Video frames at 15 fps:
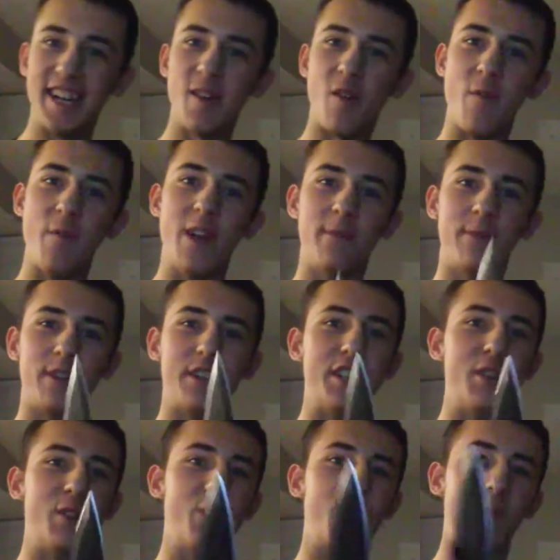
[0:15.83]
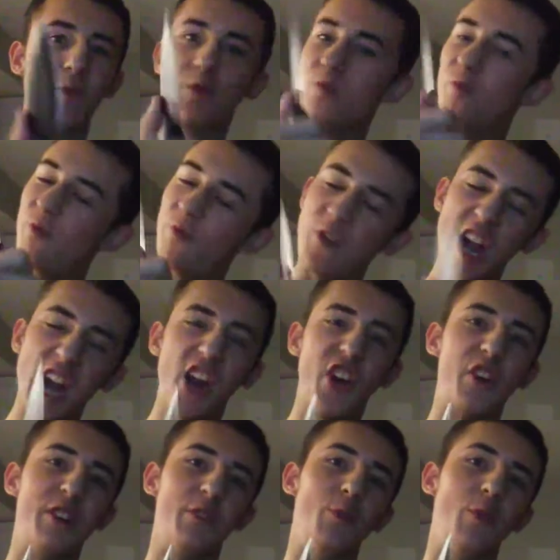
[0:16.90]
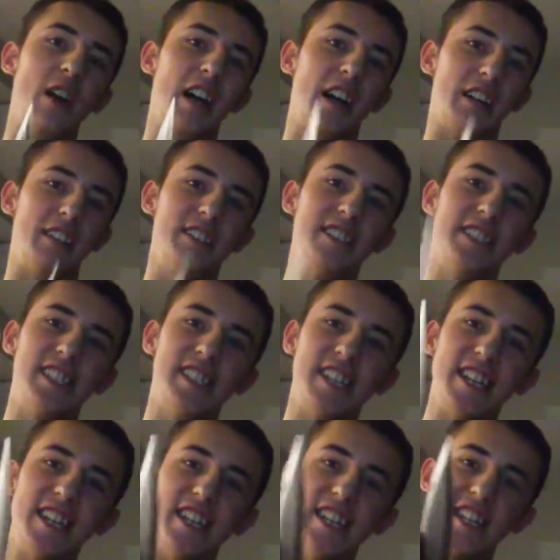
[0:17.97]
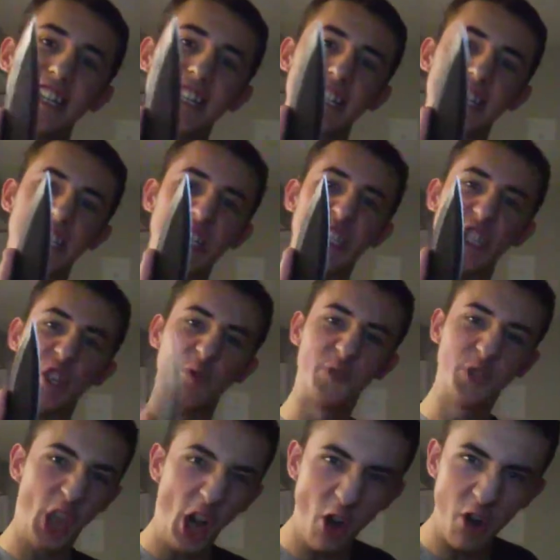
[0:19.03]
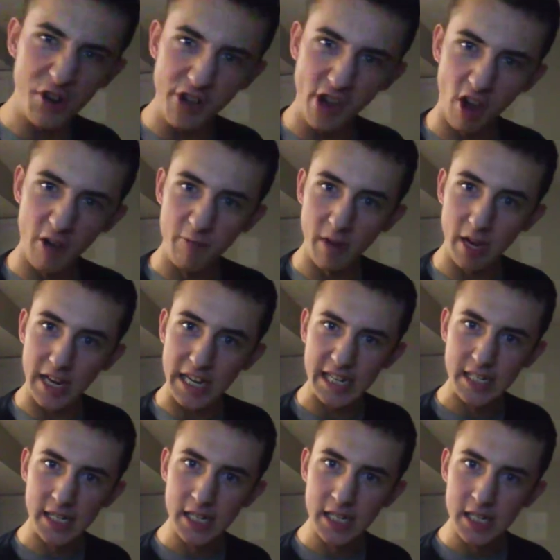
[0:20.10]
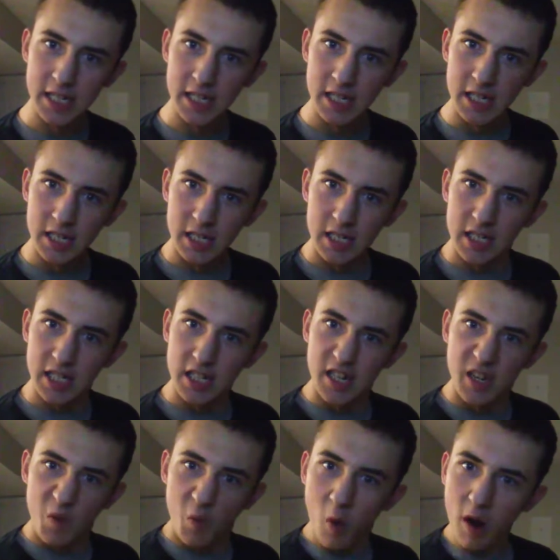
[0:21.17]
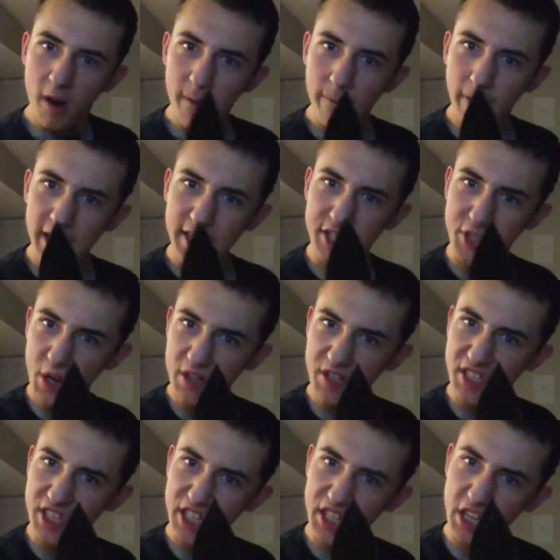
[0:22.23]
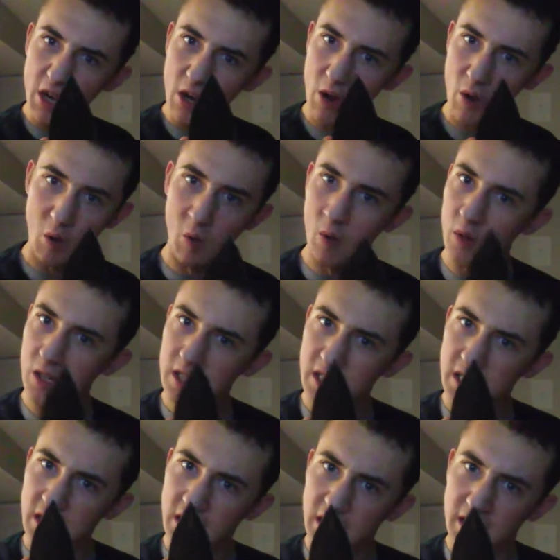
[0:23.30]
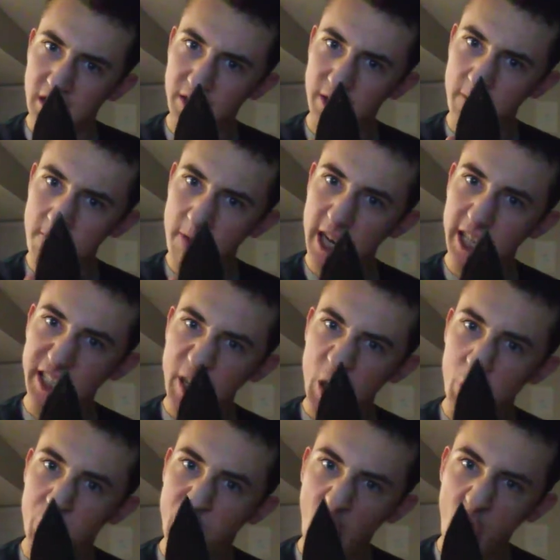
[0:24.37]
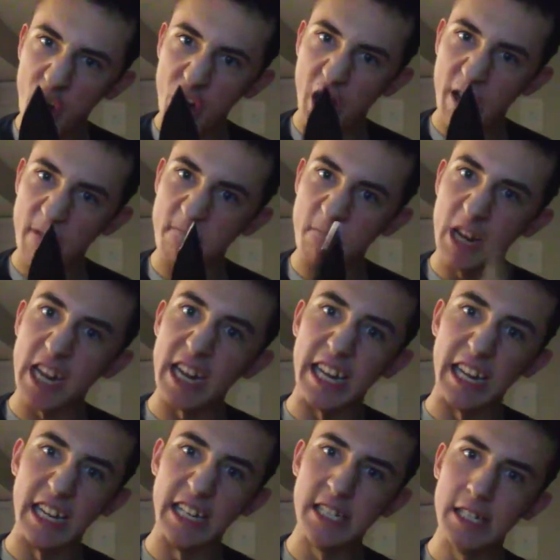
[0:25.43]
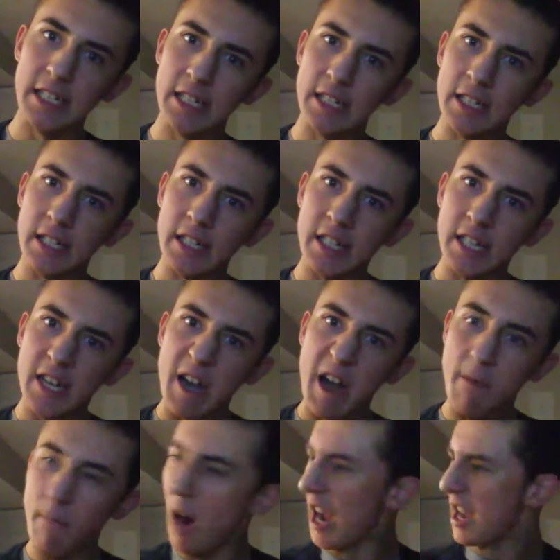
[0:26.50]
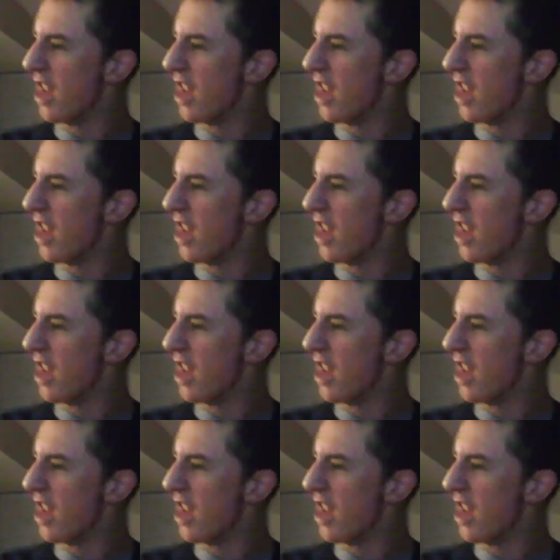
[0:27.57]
remember you very well. Since you've turned on me, what have I done to you to make you turn on me? Am I